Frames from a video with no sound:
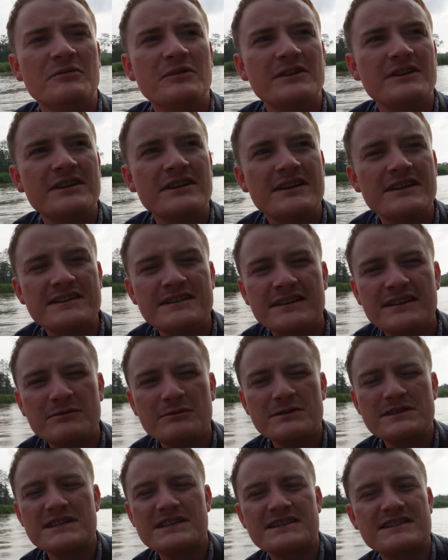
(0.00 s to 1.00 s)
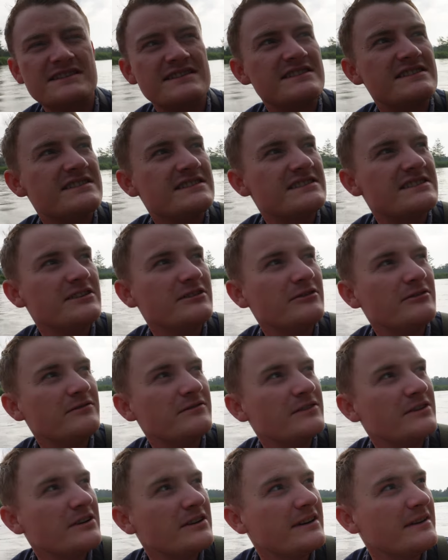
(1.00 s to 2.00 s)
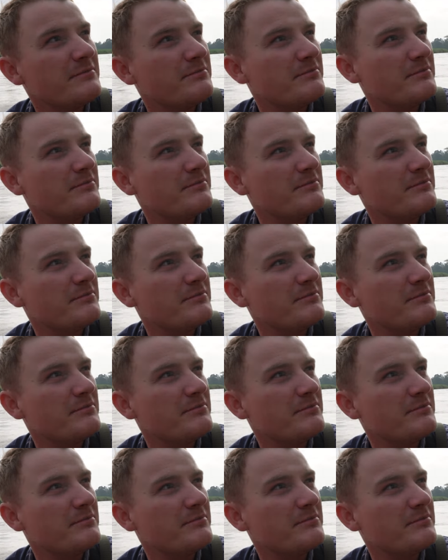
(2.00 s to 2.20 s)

What did he say it was a silver lip